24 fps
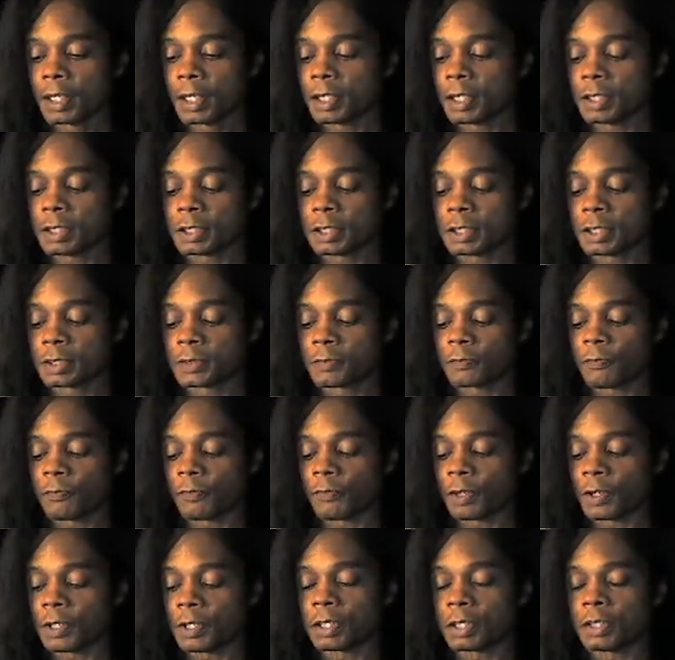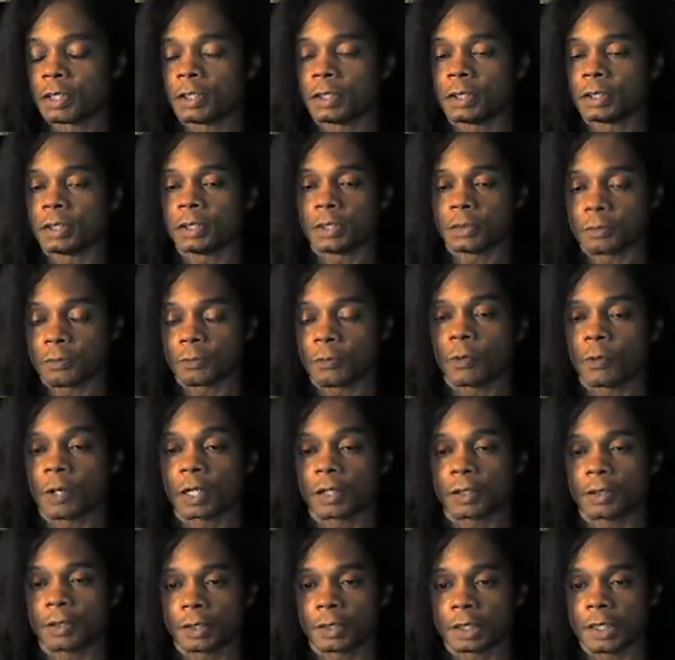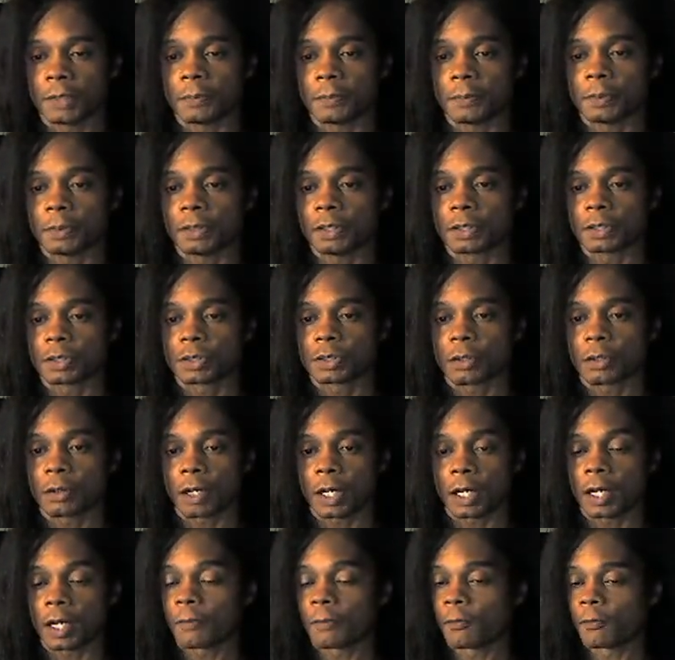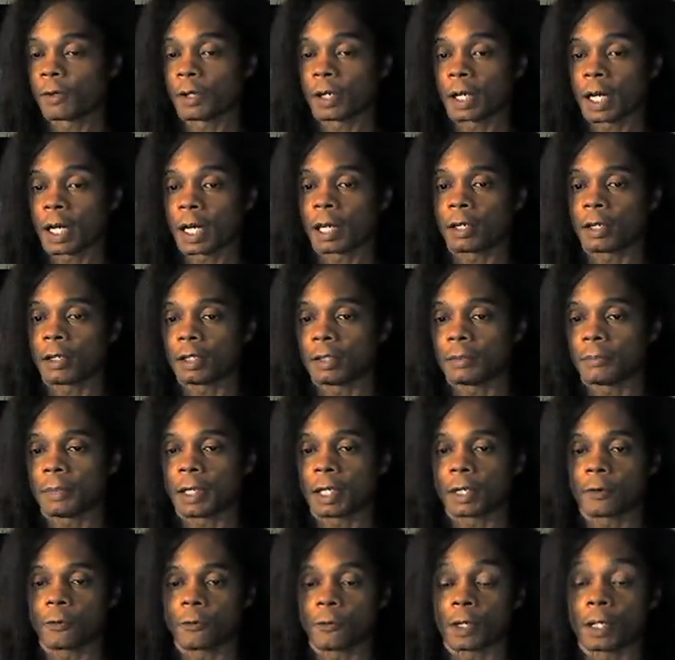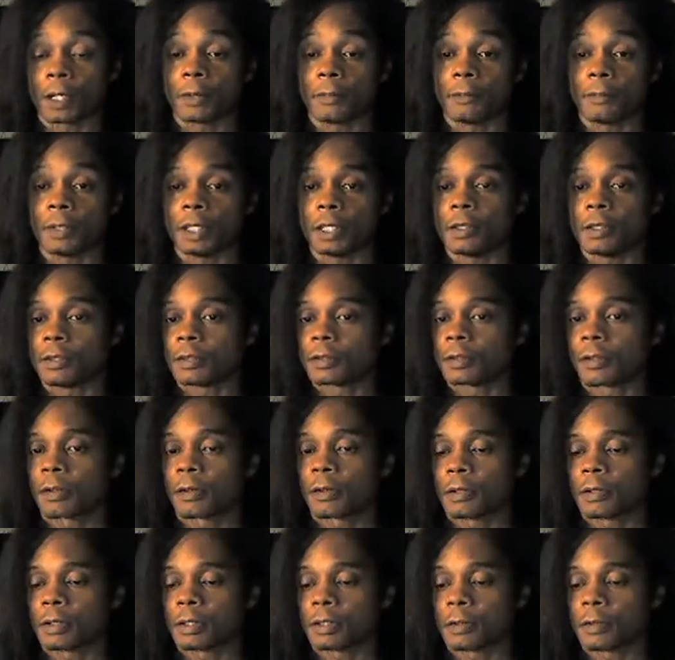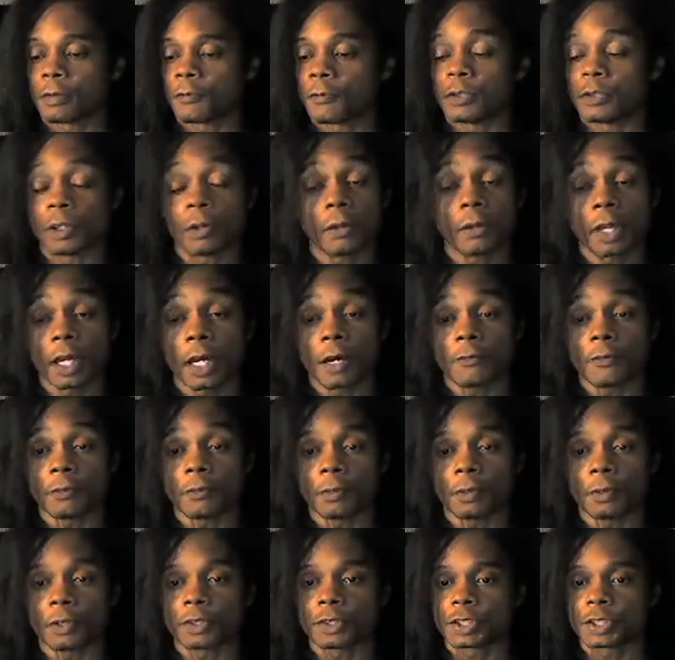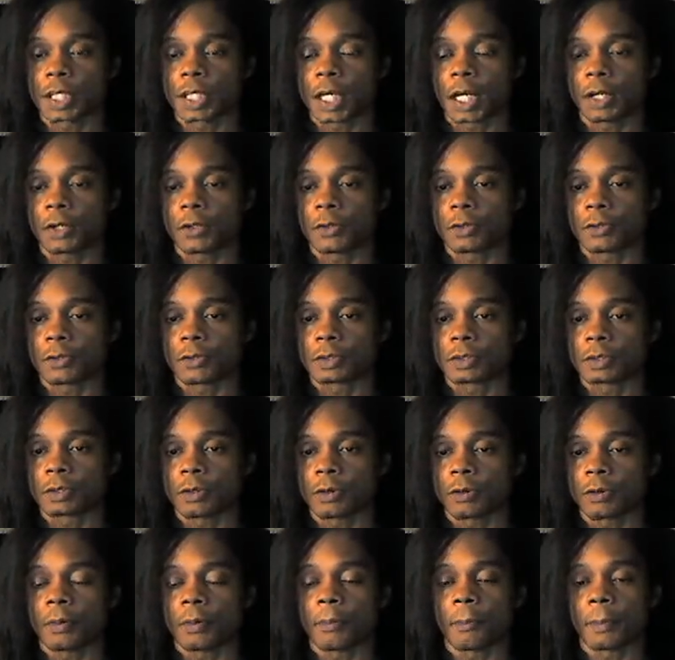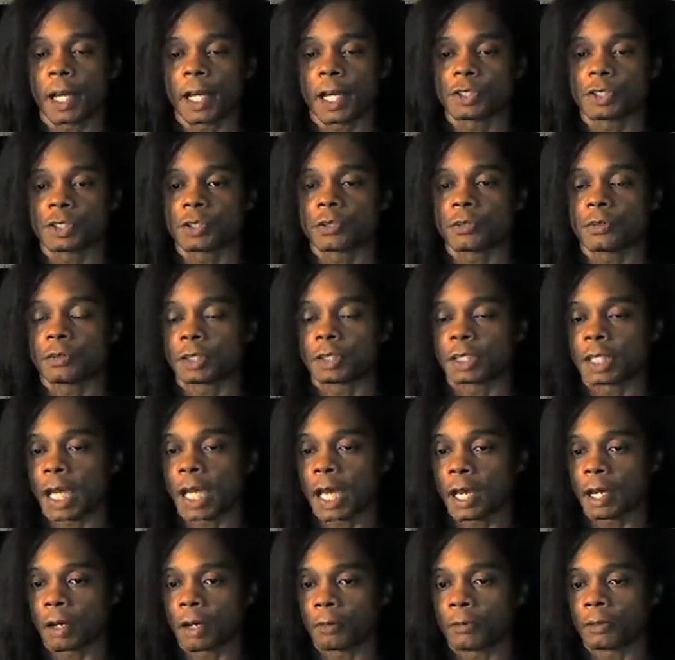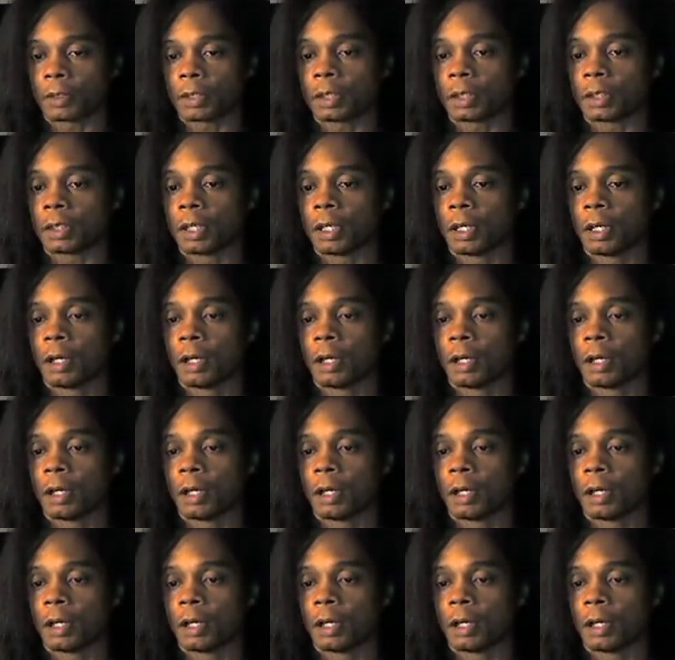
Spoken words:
it's very good record keeping. So I would highly recommend, if you don't have a Book of Shadows or a magical diary